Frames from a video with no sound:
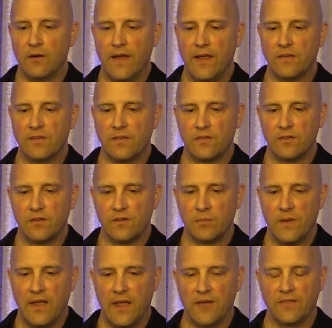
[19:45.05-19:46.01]

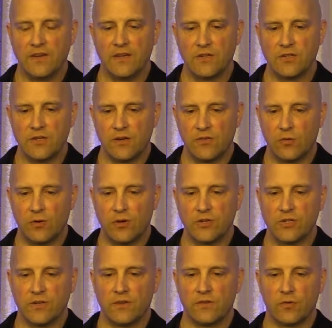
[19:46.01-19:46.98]
ancestors may have indigenous
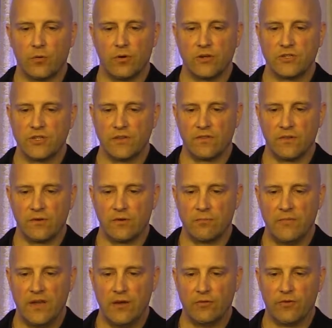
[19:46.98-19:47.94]
origins
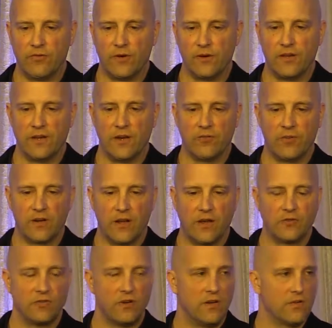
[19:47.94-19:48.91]
that may refer to different
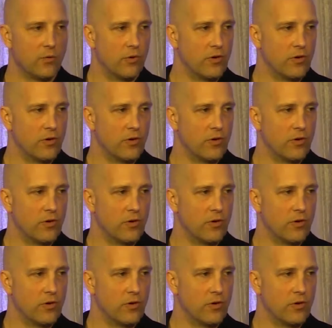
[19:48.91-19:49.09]
countries,